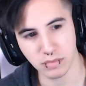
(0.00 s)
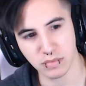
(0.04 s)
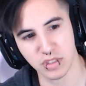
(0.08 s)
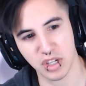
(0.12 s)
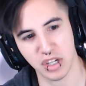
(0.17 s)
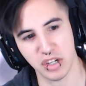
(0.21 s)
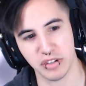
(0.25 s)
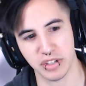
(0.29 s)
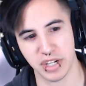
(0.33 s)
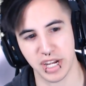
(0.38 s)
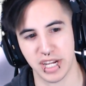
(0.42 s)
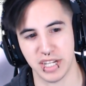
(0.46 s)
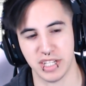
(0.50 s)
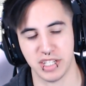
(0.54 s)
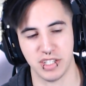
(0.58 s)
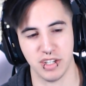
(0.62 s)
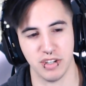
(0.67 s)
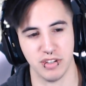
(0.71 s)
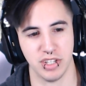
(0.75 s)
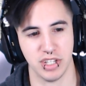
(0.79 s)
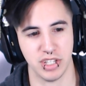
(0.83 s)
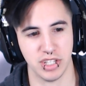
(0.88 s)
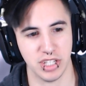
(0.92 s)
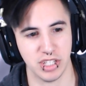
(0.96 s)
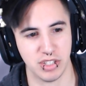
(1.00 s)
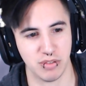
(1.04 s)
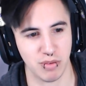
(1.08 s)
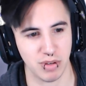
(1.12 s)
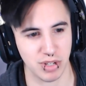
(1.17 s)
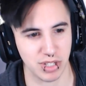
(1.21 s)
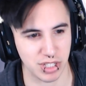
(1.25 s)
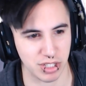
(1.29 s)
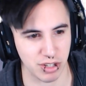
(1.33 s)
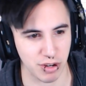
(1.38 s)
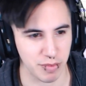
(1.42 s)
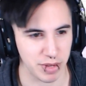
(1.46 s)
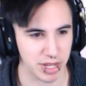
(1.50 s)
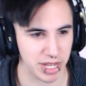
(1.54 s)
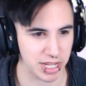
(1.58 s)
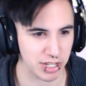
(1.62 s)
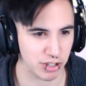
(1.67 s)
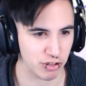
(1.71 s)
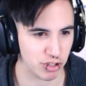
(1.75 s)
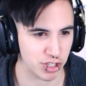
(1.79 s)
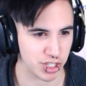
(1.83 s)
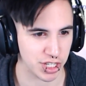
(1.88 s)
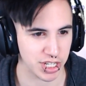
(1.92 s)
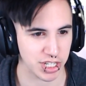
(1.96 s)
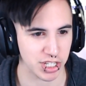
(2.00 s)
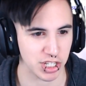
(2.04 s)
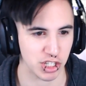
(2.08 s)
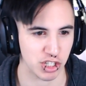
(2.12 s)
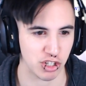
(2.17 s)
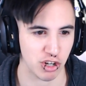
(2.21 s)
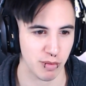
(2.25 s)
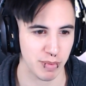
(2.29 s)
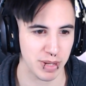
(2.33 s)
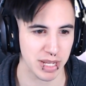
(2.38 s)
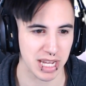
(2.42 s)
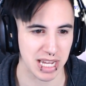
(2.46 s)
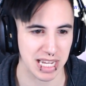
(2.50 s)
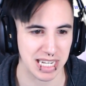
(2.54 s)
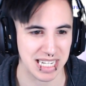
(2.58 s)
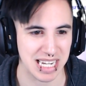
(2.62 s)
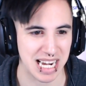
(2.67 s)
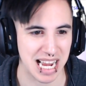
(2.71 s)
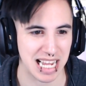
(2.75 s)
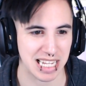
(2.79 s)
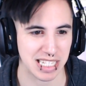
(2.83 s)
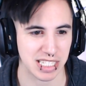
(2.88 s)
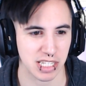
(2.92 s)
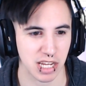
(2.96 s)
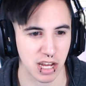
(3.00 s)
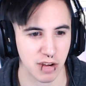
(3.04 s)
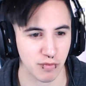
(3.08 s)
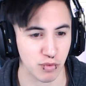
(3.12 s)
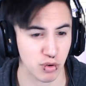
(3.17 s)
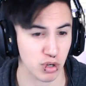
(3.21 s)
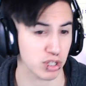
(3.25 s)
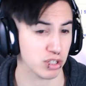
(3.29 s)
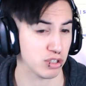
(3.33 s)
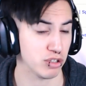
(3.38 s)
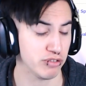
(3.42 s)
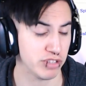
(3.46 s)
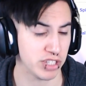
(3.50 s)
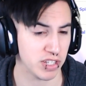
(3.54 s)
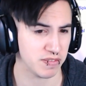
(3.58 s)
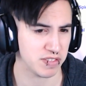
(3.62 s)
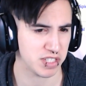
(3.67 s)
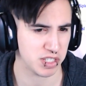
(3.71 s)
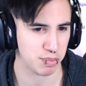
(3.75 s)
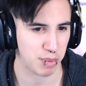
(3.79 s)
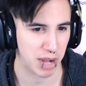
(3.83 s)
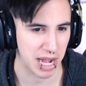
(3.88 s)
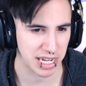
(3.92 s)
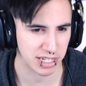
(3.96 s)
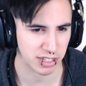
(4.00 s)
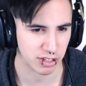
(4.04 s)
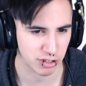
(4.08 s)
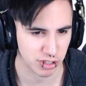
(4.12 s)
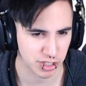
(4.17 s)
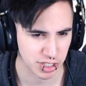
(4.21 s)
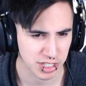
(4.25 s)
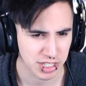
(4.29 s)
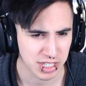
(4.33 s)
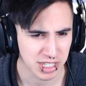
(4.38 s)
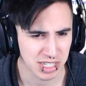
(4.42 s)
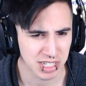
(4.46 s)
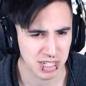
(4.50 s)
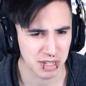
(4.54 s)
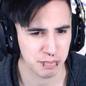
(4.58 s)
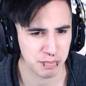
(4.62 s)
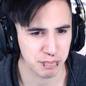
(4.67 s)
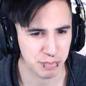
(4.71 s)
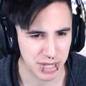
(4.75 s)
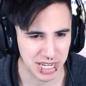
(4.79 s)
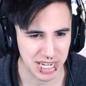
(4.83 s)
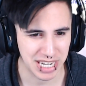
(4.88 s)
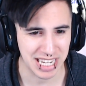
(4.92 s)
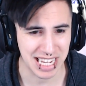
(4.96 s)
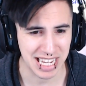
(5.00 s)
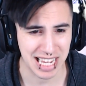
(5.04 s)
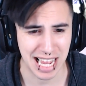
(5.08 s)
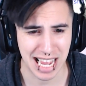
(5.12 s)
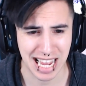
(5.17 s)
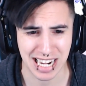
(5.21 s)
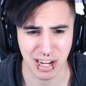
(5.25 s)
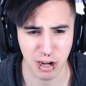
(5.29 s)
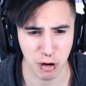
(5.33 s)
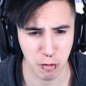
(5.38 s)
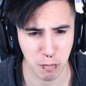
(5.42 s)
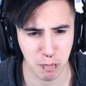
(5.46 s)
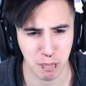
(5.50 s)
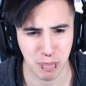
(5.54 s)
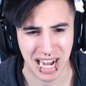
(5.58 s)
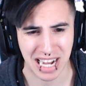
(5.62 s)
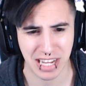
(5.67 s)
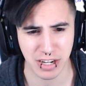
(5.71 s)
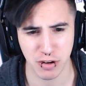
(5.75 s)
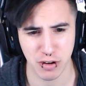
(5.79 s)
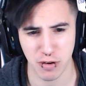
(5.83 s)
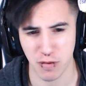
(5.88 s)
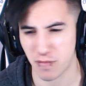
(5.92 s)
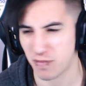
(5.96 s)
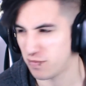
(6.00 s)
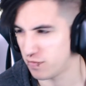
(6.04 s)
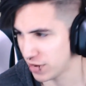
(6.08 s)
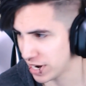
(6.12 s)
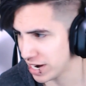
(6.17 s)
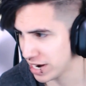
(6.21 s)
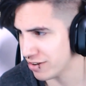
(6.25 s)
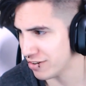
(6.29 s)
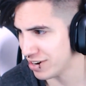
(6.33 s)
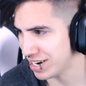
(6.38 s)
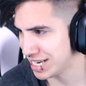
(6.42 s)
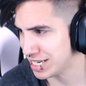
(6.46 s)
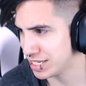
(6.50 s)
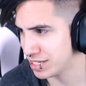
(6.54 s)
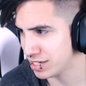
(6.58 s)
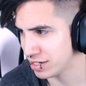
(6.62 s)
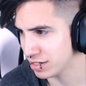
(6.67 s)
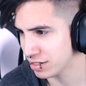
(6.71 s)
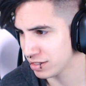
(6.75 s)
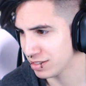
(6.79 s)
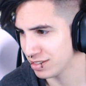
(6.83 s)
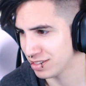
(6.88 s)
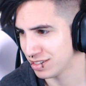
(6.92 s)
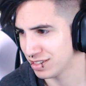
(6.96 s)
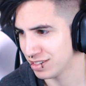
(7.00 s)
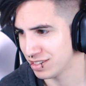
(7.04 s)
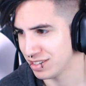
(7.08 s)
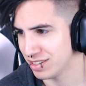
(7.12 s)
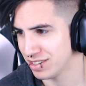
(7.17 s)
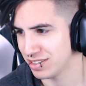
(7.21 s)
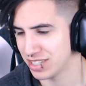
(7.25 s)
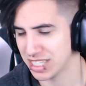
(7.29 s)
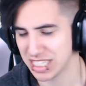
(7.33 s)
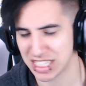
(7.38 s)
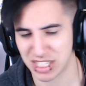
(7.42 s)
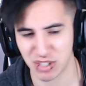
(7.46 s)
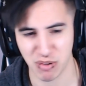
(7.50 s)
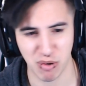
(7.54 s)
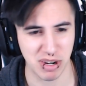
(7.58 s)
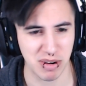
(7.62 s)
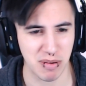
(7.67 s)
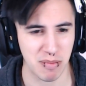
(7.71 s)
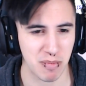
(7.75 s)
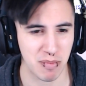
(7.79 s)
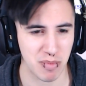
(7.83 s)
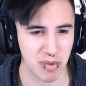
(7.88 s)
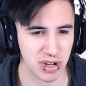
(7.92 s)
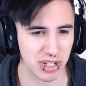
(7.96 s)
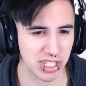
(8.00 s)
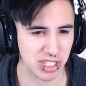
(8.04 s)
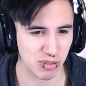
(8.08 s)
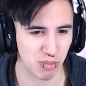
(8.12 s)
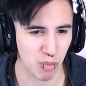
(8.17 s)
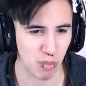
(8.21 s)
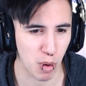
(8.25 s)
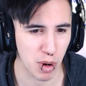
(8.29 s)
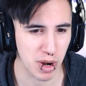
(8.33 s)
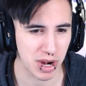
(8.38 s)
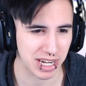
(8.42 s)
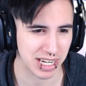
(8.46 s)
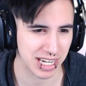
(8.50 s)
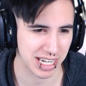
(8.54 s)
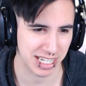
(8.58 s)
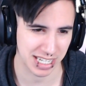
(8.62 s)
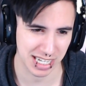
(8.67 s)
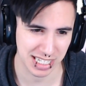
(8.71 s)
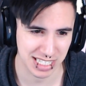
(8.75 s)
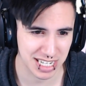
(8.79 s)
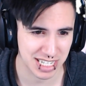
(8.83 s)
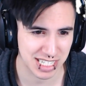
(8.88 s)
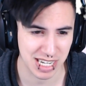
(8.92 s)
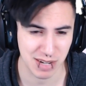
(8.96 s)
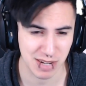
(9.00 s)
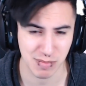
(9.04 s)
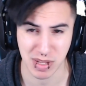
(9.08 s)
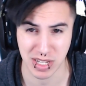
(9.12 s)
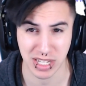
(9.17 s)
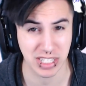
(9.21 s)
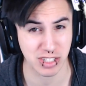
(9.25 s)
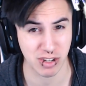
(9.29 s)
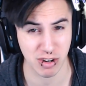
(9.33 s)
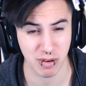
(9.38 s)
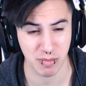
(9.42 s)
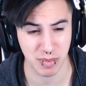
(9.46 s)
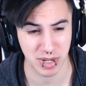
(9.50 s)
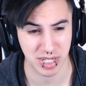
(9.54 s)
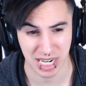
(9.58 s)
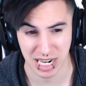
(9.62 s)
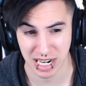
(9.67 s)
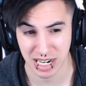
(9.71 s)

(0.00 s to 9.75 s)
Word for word: Okay, so th this one's gonna be interesting. Disturbing a nest of reclusive spiders, meeting an albino ferret. This one, this one, uh, it doesn't seem like it's gonna be ter